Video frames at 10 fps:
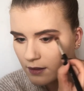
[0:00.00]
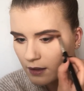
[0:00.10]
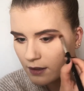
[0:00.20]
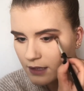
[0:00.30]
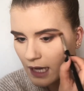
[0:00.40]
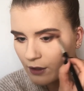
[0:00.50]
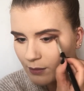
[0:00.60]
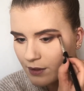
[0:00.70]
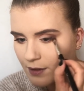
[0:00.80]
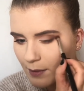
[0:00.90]
to help
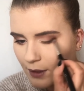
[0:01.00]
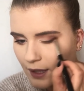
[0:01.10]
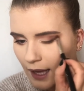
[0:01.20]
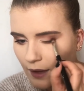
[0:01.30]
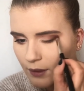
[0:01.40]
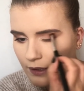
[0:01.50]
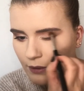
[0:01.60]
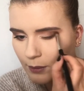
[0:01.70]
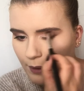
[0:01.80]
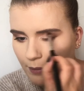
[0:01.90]
smoke it out a little
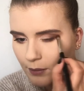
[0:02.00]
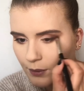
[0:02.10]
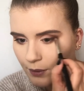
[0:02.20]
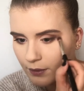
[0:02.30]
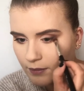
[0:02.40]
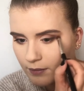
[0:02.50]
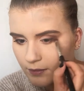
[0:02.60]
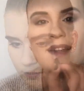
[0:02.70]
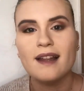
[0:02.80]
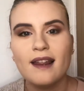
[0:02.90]
bit more.
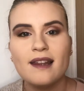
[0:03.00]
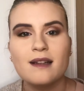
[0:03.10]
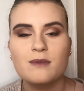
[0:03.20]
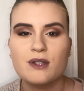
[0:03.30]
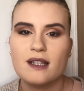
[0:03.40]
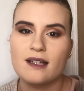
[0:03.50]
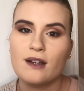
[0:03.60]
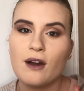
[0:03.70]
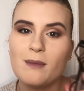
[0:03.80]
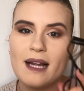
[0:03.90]
And then I'm just going to
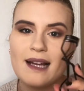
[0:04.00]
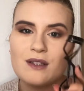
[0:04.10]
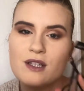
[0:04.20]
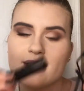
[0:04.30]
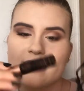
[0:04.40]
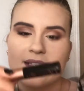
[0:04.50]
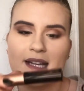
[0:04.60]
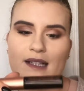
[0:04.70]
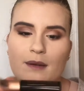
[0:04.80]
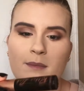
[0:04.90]
curl my lashes and
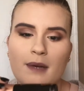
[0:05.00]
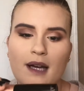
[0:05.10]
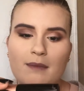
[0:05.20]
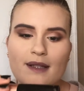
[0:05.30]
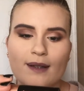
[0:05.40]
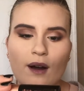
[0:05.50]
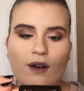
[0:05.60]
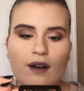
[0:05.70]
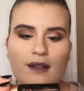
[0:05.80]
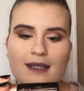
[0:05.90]
add my
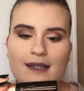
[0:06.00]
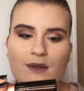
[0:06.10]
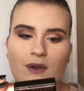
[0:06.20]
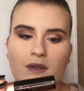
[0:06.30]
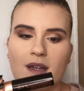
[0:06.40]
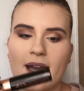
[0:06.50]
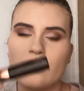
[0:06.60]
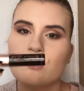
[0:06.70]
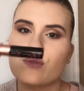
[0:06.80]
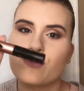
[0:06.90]
mascara. This is the Roller
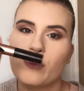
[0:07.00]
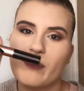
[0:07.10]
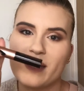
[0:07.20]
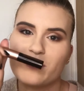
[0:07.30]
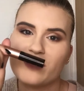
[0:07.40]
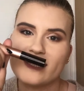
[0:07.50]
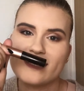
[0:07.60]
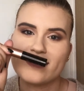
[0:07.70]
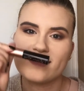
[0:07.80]
Lash from Benefit.